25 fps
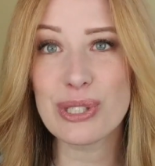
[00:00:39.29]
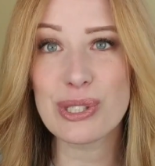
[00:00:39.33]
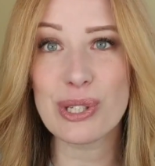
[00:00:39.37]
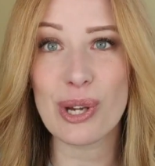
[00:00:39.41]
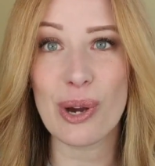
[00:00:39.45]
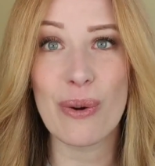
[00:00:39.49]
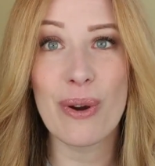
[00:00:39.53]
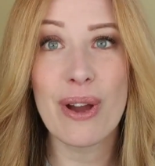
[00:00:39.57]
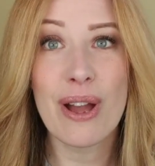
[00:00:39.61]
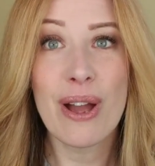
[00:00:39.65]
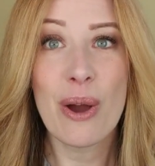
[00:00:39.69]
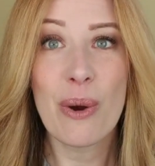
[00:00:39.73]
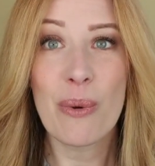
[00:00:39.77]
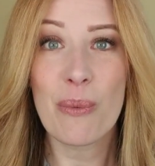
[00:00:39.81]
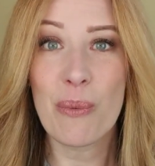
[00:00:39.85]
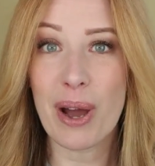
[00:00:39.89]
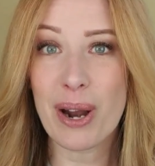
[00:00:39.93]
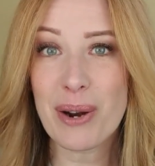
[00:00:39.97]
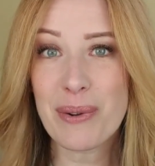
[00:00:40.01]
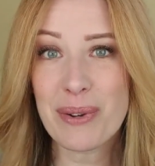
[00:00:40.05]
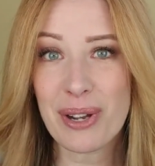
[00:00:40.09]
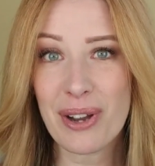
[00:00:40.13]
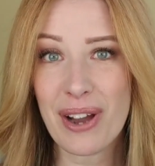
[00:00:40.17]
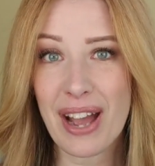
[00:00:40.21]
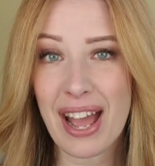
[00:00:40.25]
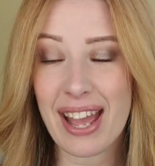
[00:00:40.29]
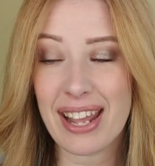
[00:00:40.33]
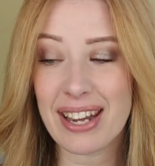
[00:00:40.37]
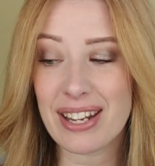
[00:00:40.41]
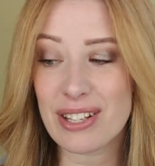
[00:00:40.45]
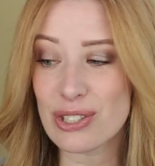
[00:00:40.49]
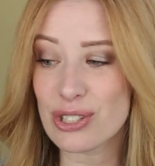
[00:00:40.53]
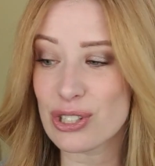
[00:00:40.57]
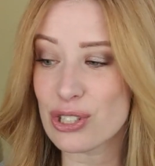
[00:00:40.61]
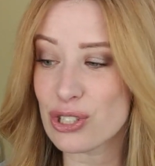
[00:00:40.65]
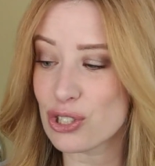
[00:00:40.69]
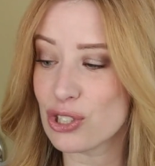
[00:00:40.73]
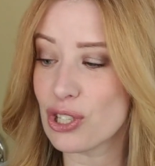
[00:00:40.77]
So why don't we go ahead
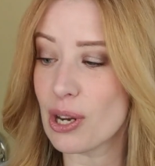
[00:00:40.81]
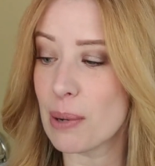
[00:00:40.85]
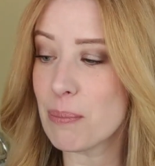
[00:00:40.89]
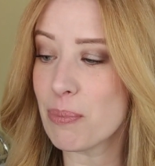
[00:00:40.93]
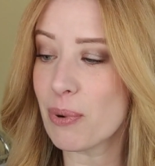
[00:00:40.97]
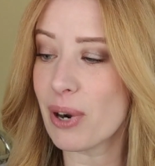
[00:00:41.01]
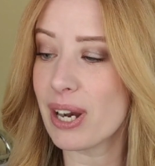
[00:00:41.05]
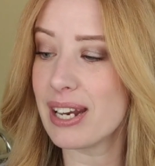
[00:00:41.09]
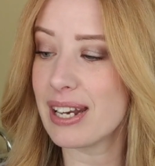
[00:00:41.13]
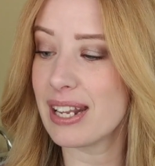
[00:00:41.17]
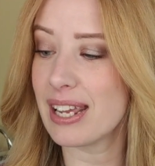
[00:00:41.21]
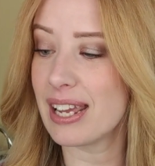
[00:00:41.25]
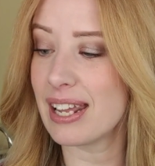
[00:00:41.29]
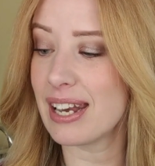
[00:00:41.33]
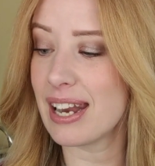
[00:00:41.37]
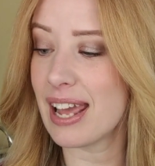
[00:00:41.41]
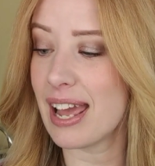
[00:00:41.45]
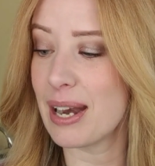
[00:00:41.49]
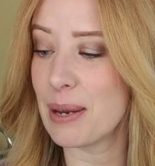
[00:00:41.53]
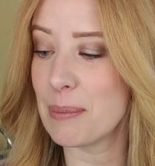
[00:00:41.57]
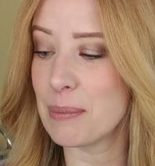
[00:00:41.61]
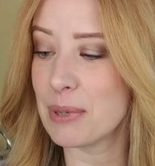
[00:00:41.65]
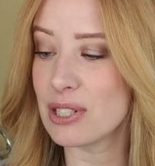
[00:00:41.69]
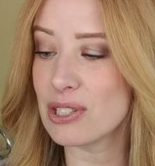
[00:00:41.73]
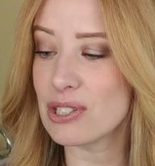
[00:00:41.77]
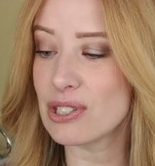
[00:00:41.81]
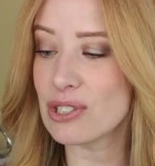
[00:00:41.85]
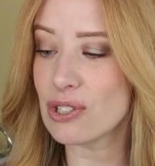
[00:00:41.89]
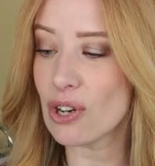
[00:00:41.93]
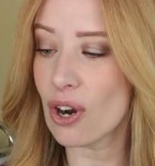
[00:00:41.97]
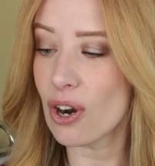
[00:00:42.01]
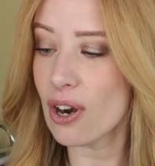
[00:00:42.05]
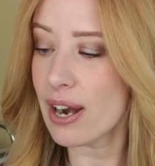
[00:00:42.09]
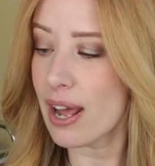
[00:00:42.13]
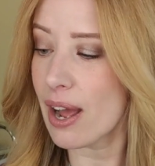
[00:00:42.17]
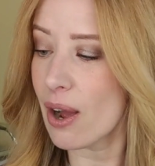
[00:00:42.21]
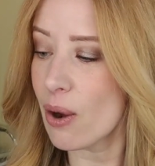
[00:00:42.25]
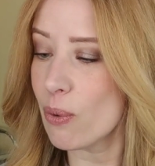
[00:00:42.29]
and just jump right in, and I'm going to
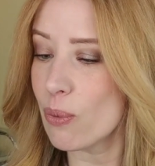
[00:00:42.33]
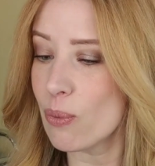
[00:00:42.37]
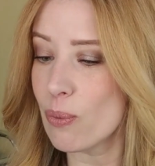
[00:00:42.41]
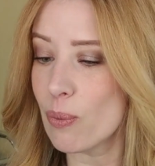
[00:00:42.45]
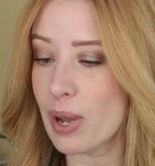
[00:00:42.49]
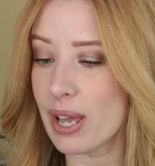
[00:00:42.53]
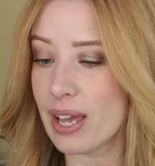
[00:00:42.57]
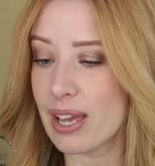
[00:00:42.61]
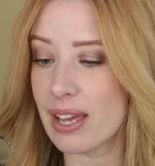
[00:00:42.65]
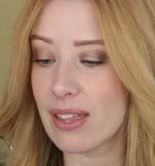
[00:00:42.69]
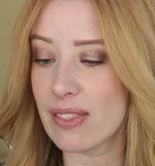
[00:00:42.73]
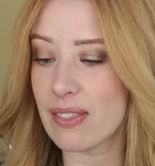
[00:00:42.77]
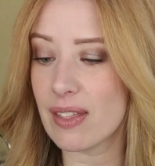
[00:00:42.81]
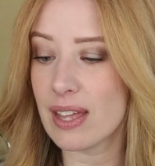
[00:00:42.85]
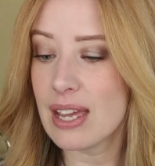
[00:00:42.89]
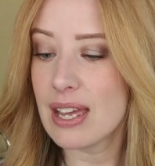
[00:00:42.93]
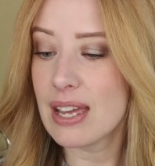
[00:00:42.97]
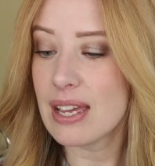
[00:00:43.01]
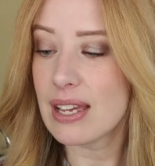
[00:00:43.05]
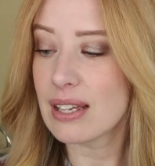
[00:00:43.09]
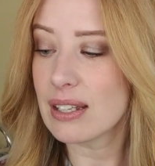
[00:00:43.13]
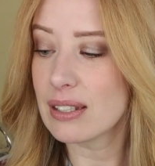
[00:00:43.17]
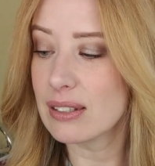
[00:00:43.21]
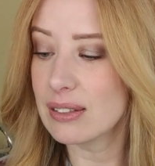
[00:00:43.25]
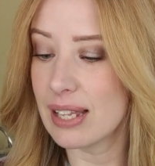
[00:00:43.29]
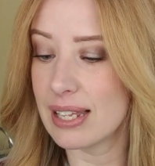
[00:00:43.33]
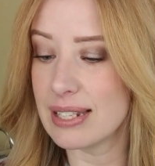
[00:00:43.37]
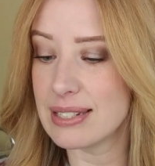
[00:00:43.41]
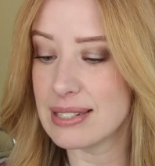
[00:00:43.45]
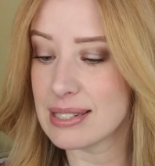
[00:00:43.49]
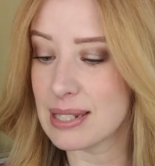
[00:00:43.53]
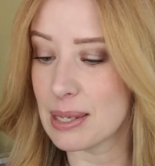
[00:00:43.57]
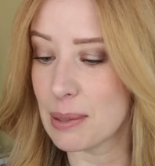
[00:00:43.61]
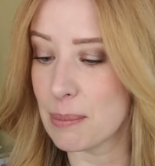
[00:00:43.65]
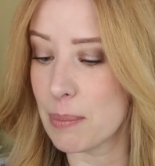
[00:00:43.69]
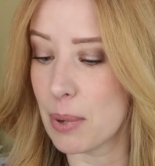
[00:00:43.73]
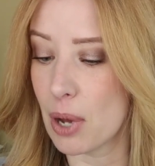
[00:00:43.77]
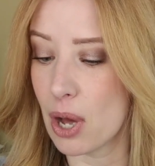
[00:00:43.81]
start out with
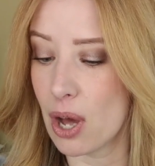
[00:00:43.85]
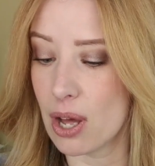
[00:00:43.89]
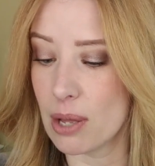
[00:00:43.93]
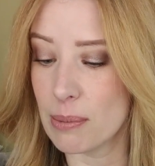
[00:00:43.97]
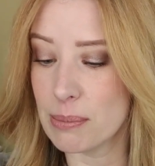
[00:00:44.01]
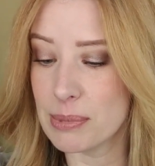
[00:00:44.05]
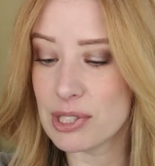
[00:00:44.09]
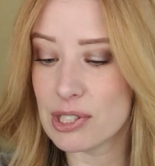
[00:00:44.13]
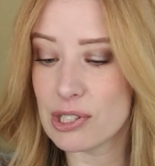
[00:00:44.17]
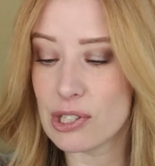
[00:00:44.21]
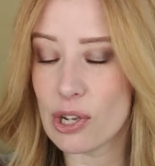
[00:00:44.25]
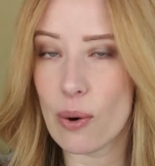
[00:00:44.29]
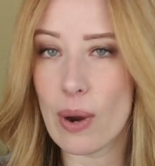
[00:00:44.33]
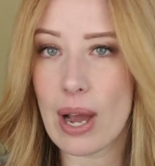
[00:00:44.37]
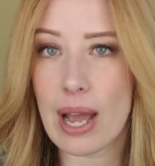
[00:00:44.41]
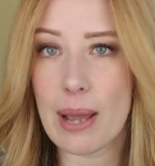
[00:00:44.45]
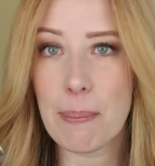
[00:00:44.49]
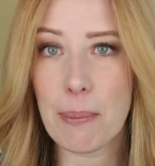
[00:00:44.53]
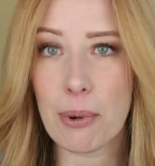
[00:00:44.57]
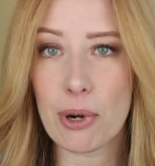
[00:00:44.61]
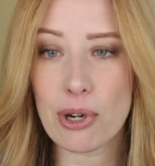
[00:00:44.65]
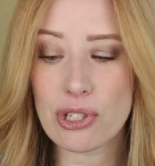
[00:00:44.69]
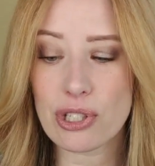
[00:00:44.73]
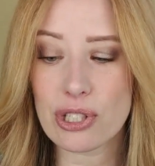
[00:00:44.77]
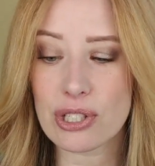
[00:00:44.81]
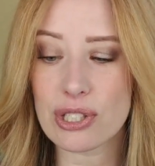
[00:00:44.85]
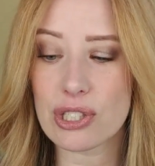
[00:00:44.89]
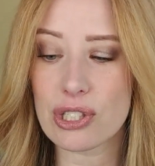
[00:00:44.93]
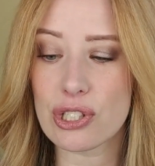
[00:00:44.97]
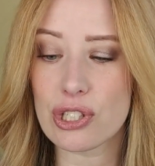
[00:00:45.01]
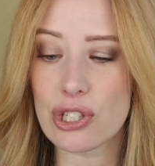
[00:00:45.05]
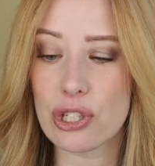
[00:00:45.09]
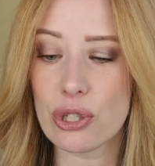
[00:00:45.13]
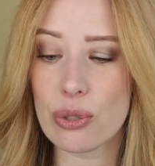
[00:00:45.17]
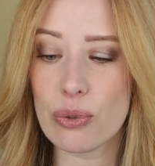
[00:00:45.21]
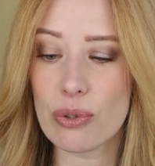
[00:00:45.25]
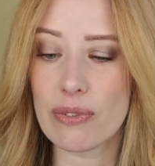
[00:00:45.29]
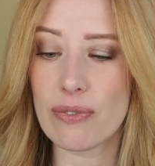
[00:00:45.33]
cleansing balms. So I
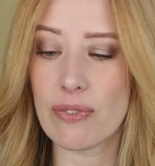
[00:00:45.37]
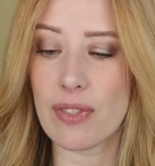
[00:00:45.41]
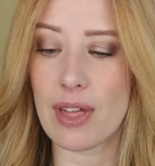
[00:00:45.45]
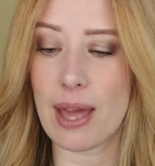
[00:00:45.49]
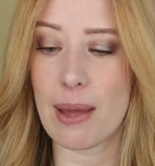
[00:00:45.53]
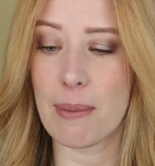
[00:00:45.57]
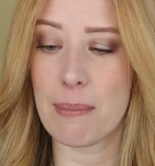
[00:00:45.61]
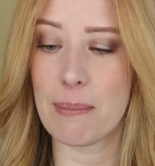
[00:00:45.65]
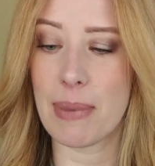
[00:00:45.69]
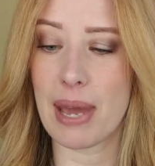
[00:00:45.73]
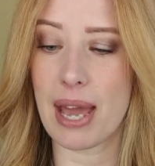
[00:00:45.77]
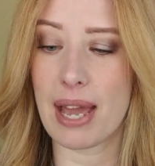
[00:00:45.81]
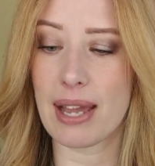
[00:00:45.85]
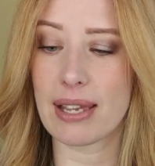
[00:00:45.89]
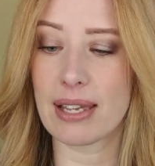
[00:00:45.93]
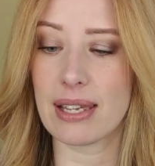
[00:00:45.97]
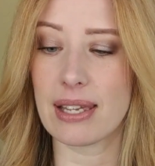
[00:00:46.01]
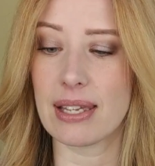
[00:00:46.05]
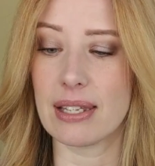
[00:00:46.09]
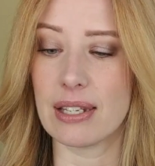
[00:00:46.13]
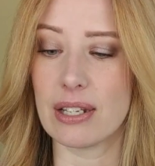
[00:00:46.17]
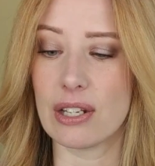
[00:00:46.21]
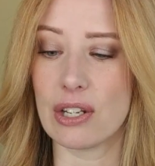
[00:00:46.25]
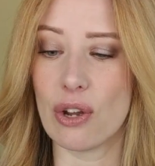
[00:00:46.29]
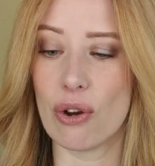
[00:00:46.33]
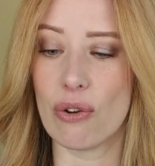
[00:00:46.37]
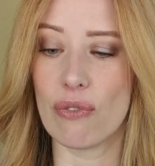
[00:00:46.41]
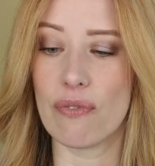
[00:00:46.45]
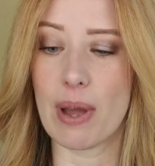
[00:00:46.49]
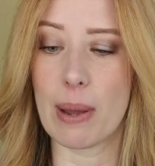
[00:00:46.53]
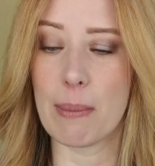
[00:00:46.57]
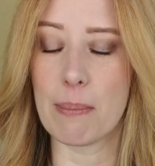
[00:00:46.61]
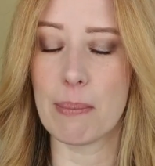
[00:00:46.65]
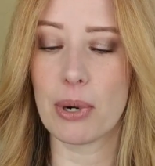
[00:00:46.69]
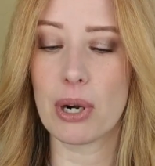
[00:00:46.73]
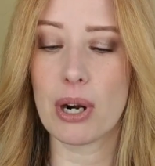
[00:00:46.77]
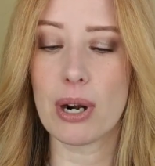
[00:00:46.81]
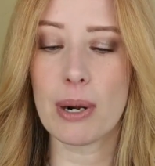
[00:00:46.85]
purchased two of them back in
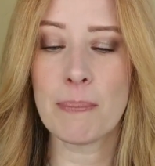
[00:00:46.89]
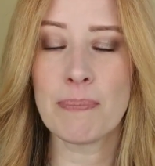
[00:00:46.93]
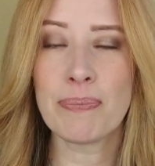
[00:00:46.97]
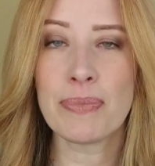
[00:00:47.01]
November.